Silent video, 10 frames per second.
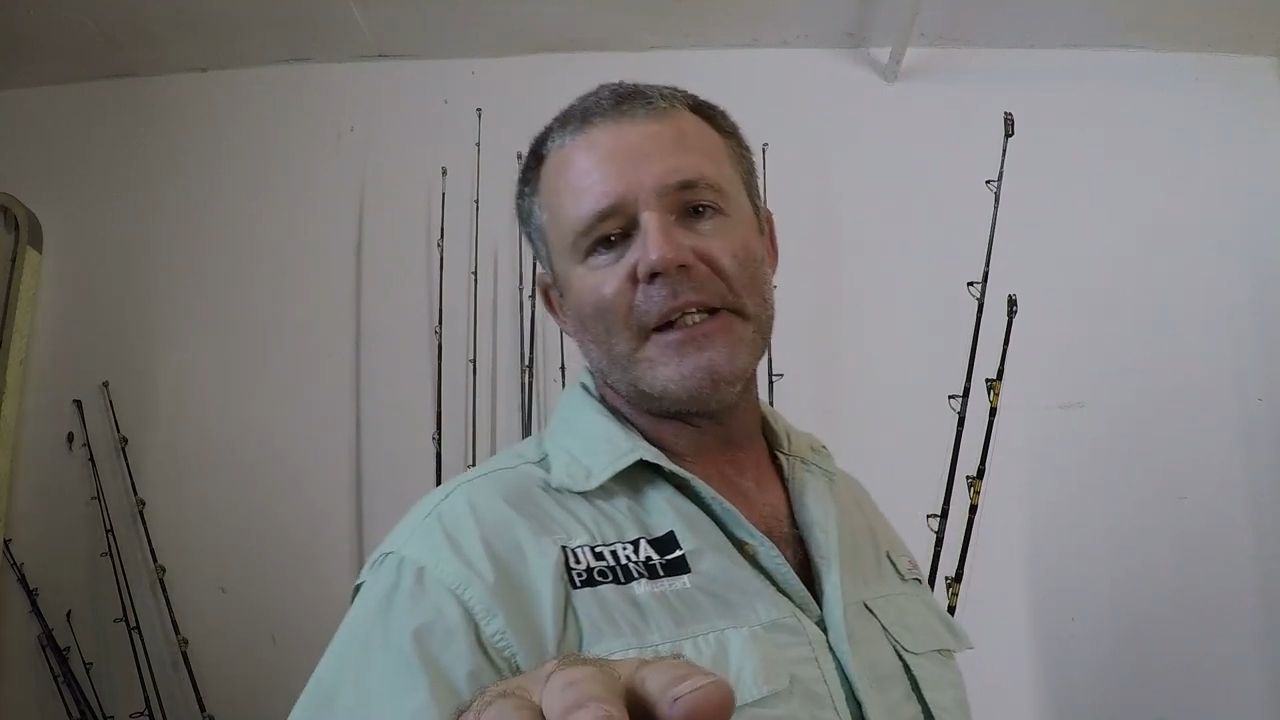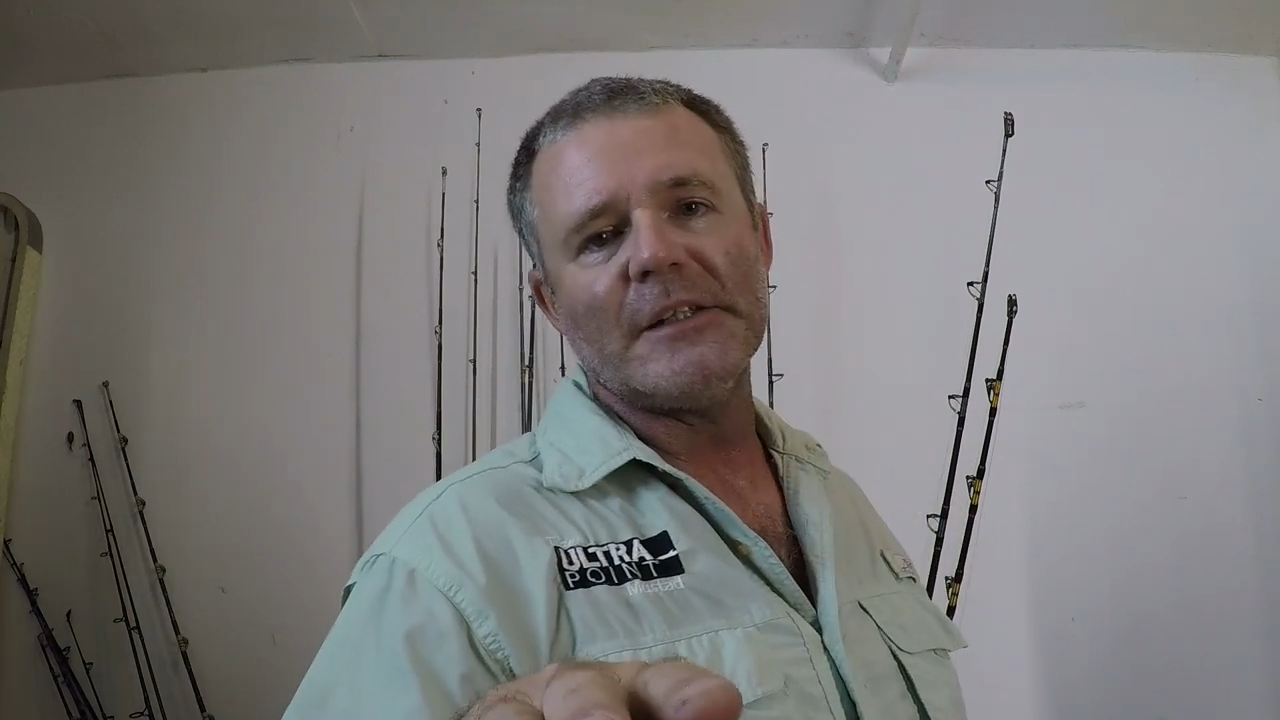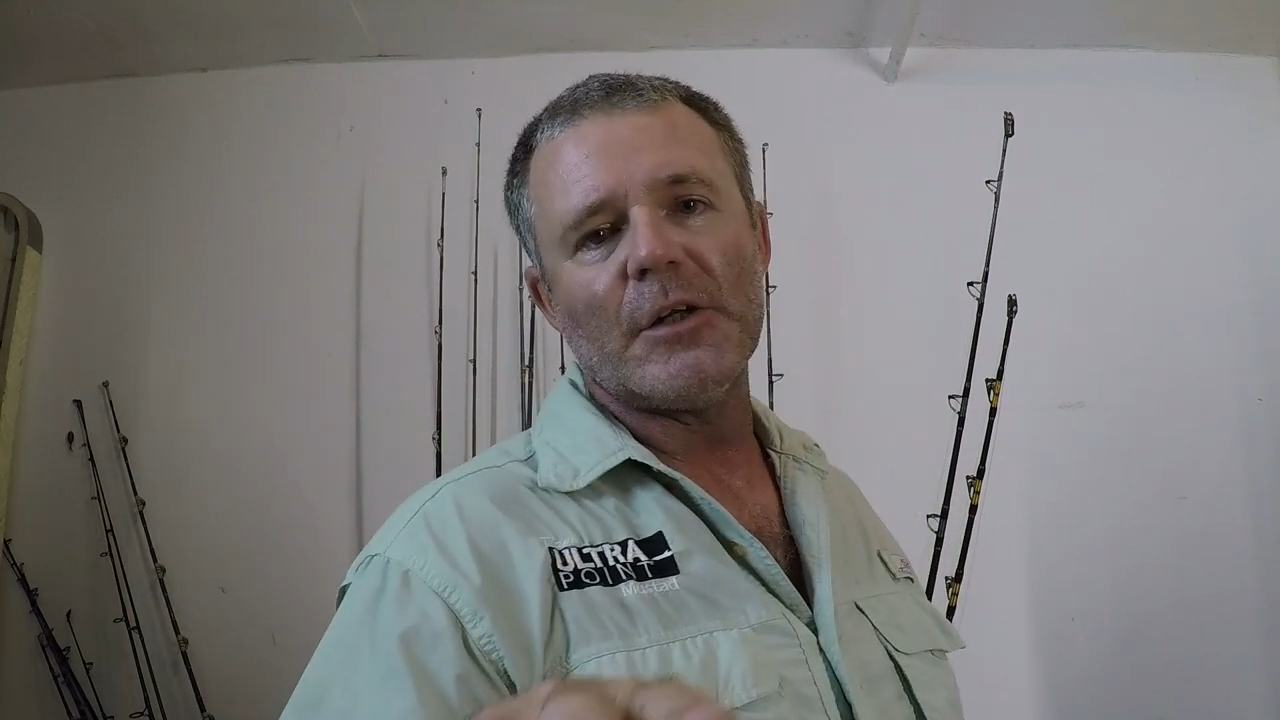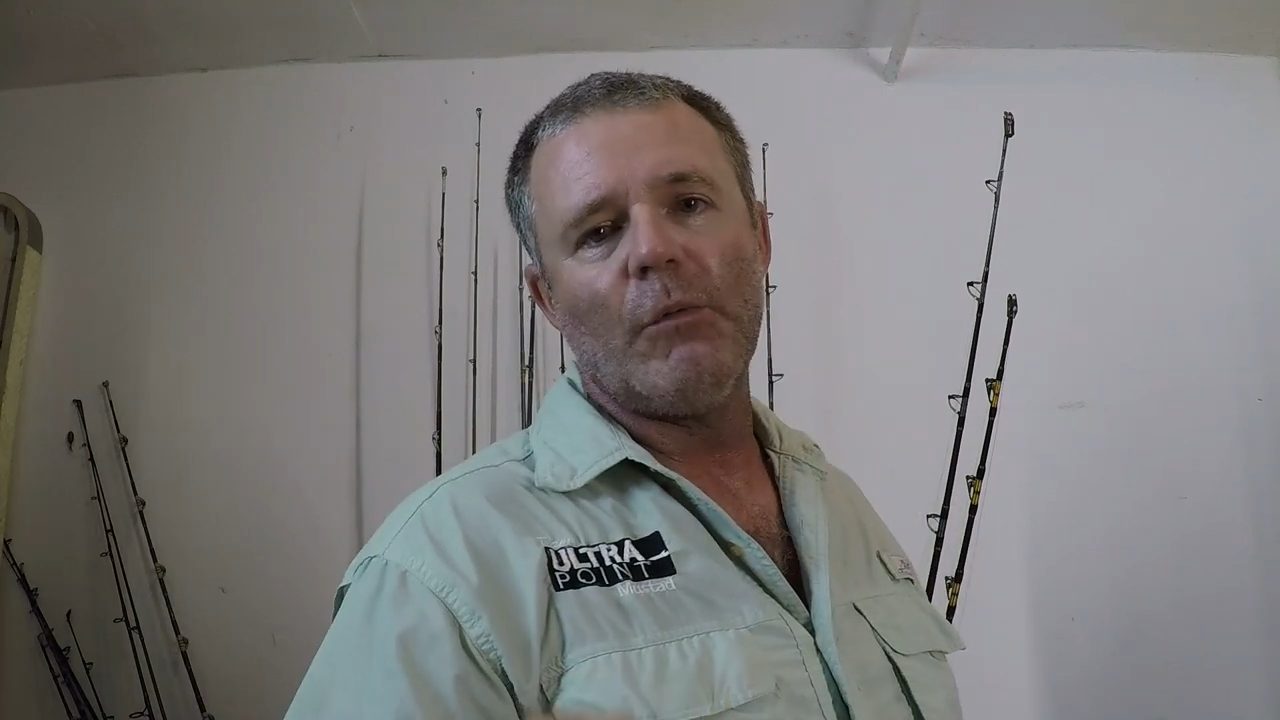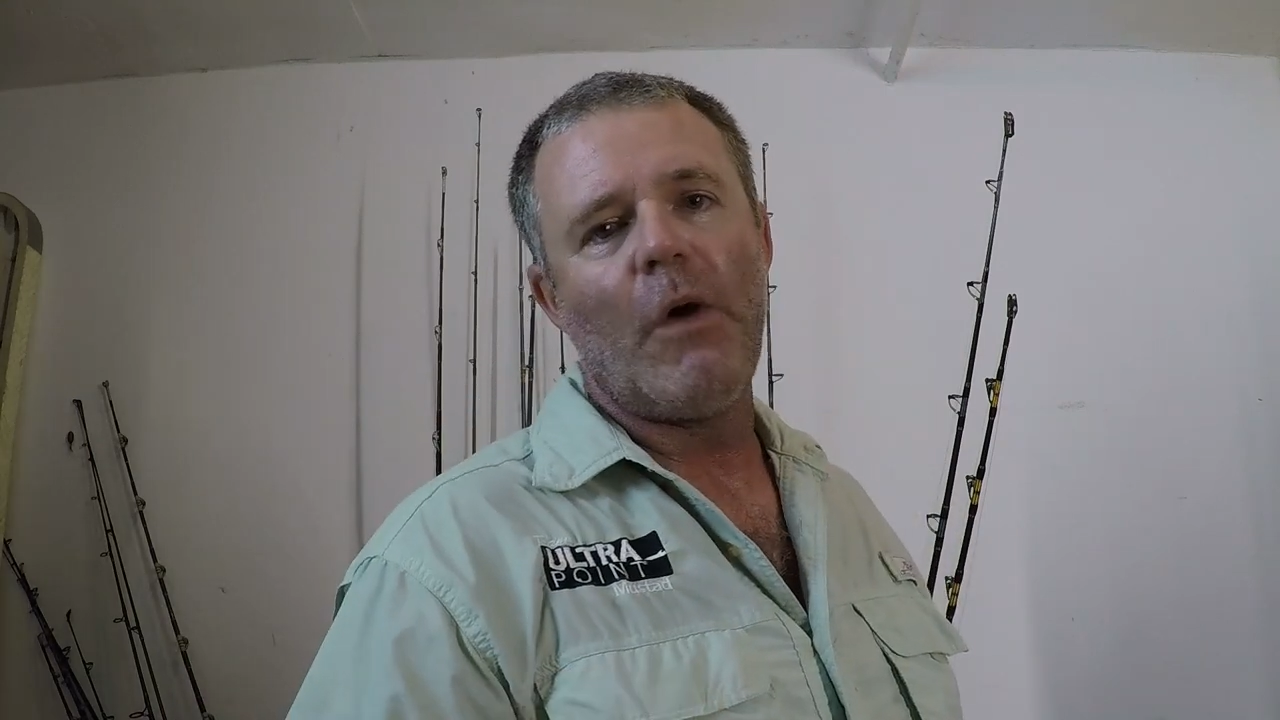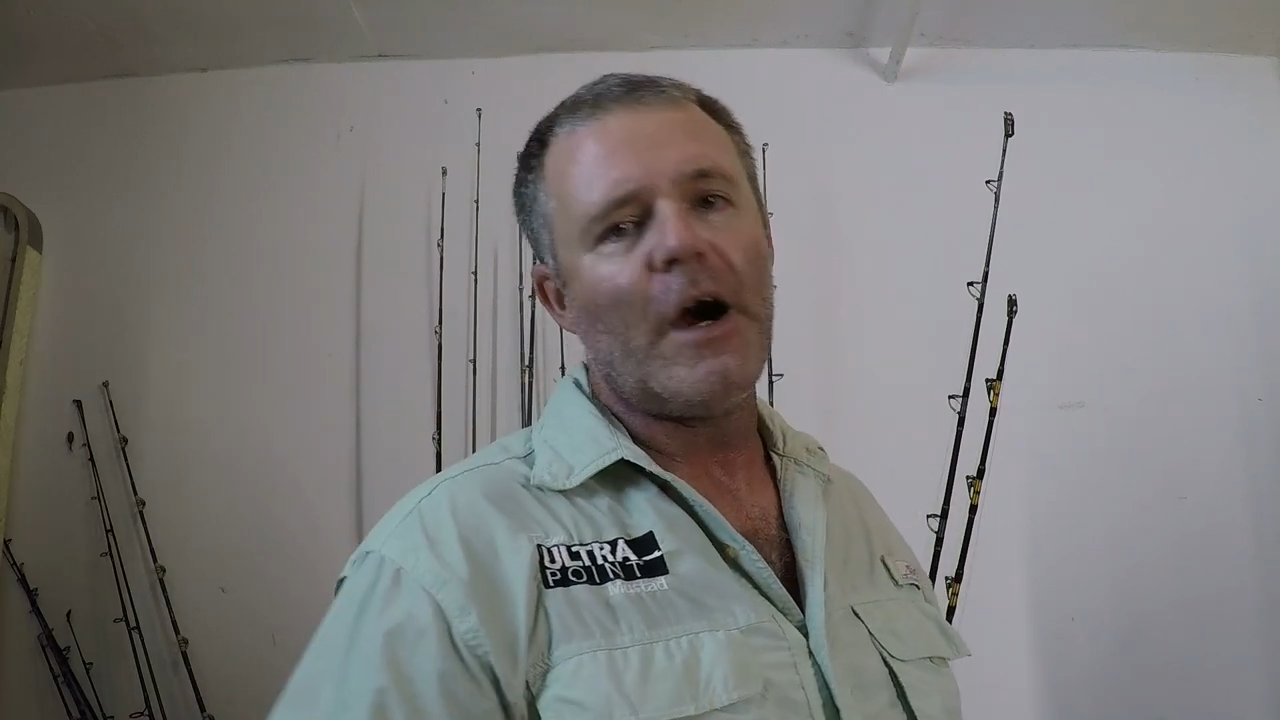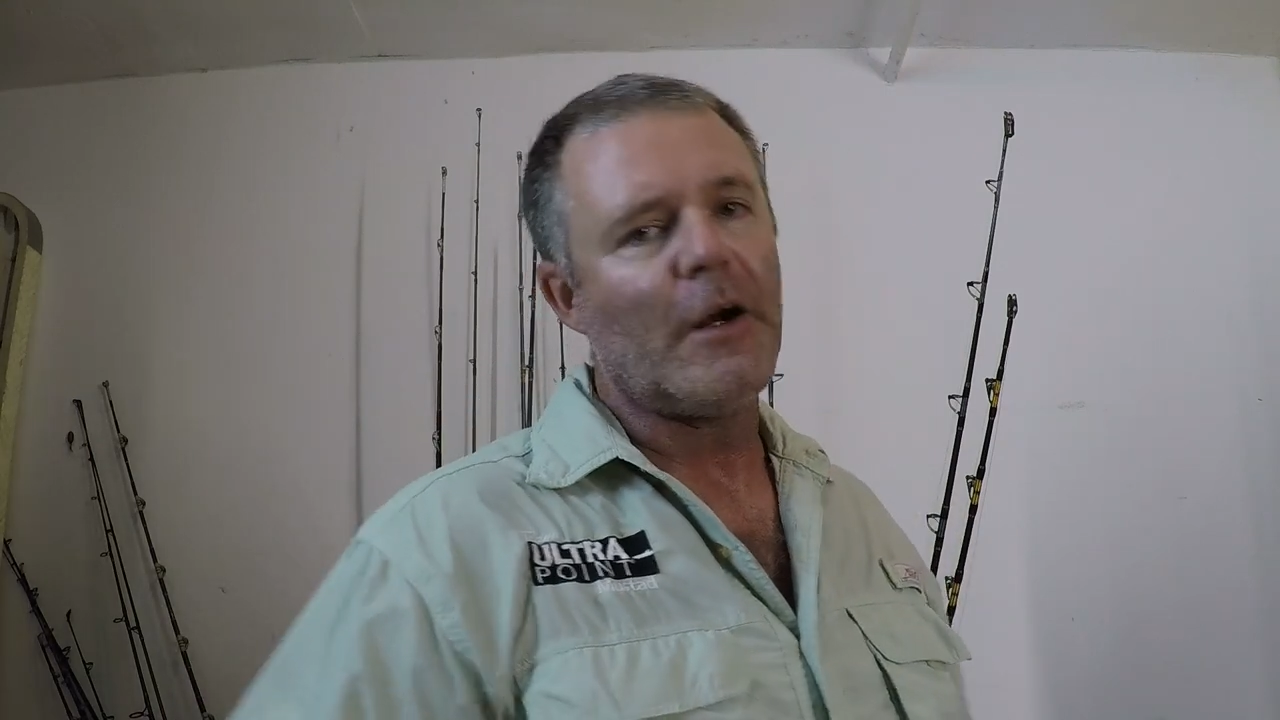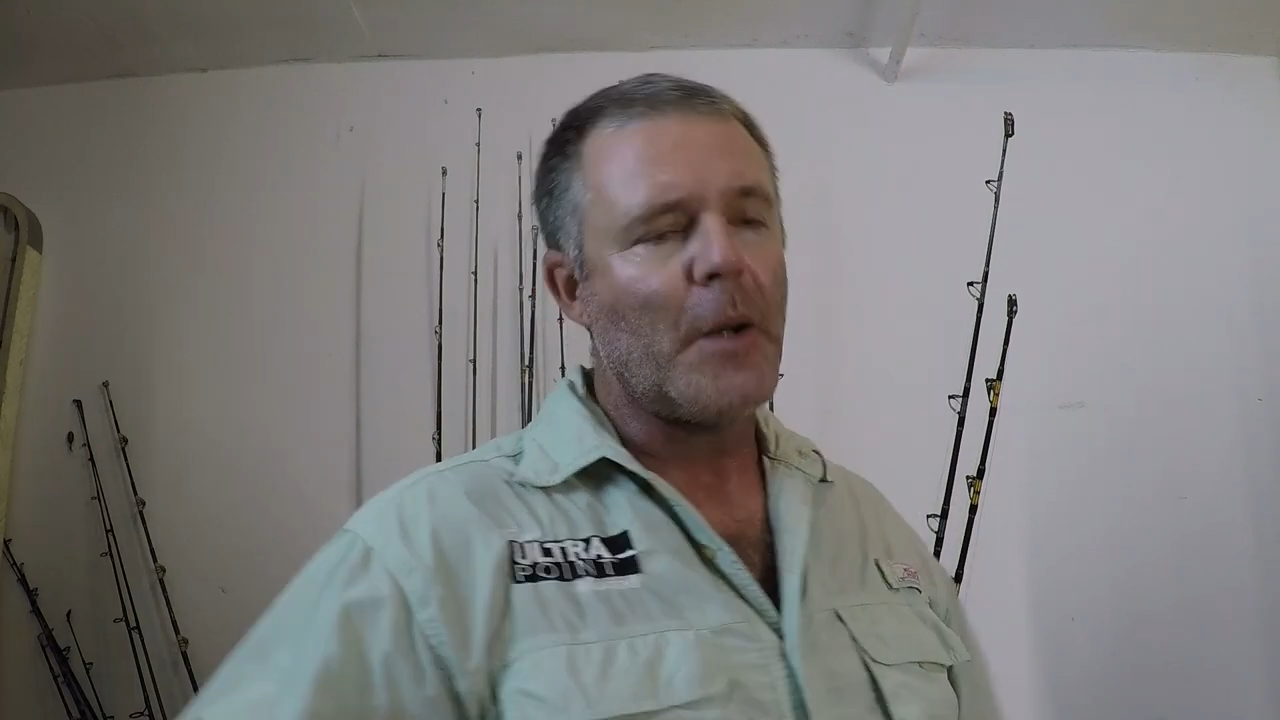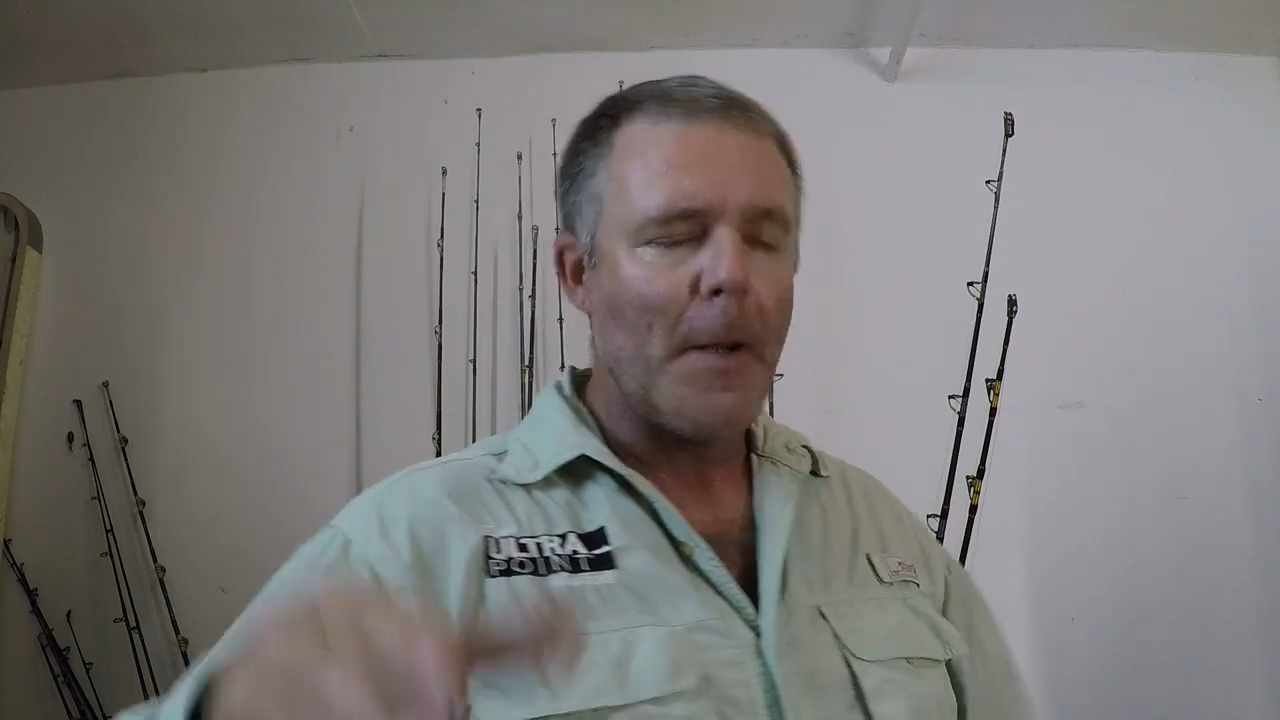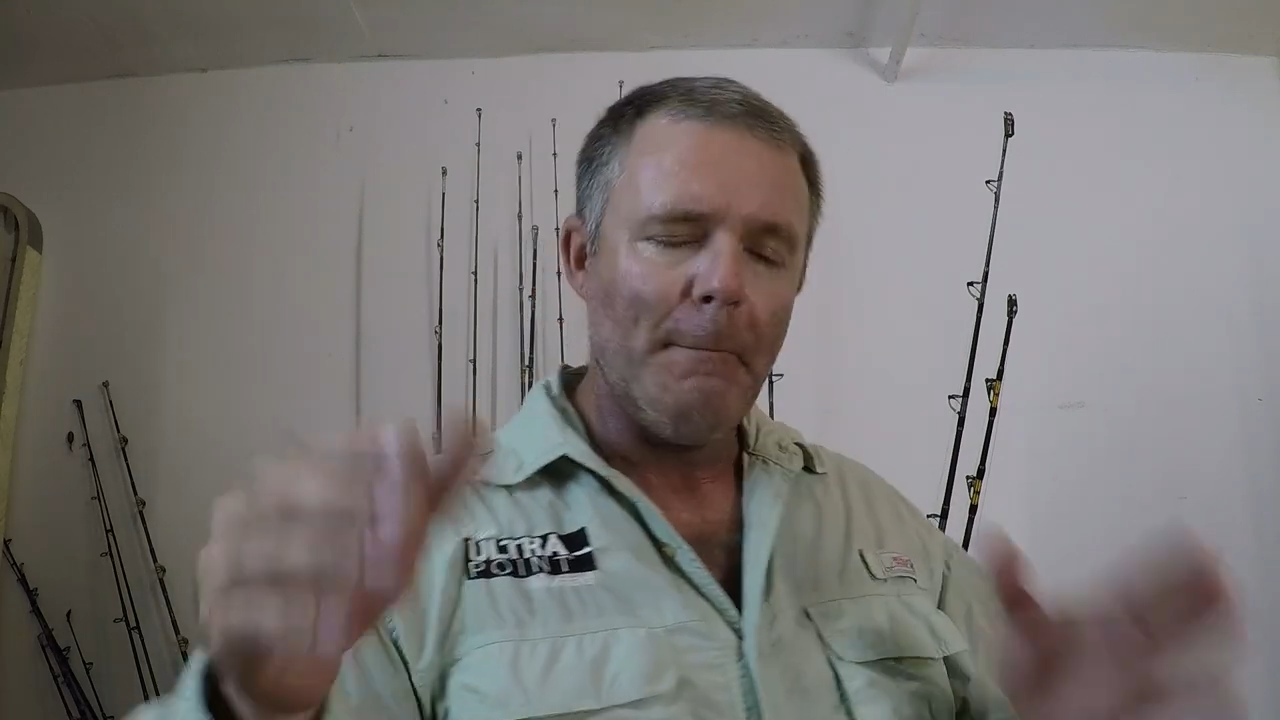into the
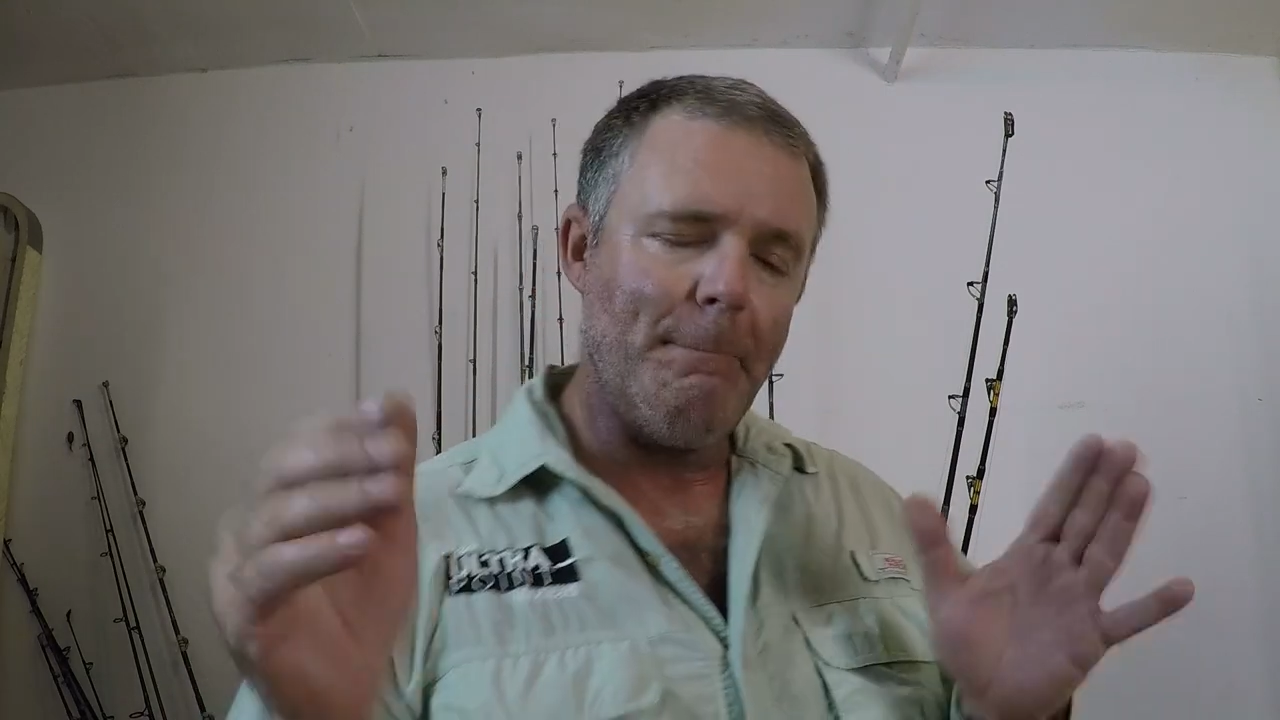water,